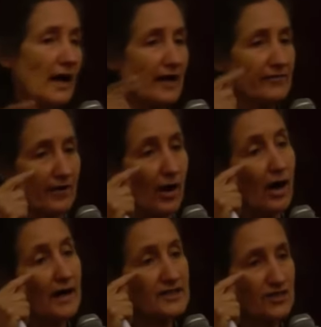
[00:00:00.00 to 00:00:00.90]
have
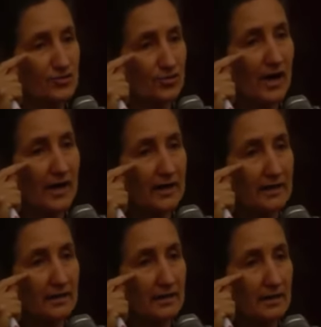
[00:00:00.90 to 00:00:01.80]
eye
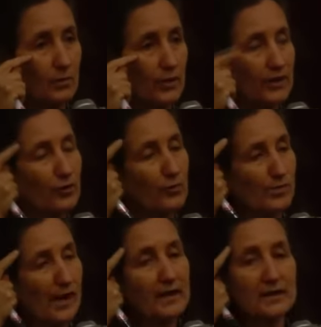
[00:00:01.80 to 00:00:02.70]
strain, when your
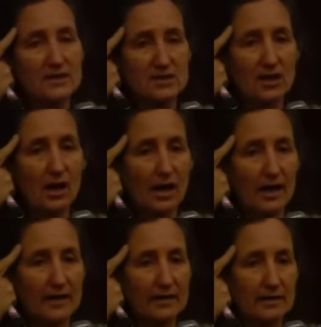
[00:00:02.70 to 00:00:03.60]
brain is
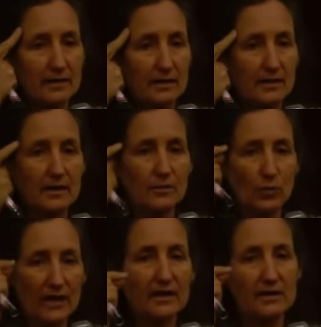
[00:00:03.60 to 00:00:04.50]
tired, it
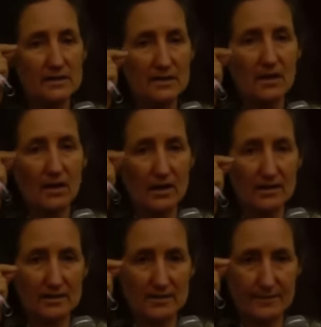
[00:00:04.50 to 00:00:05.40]
weakens the
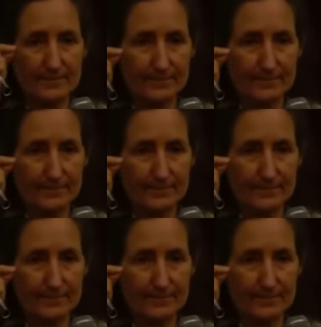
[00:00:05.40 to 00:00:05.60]
eyes.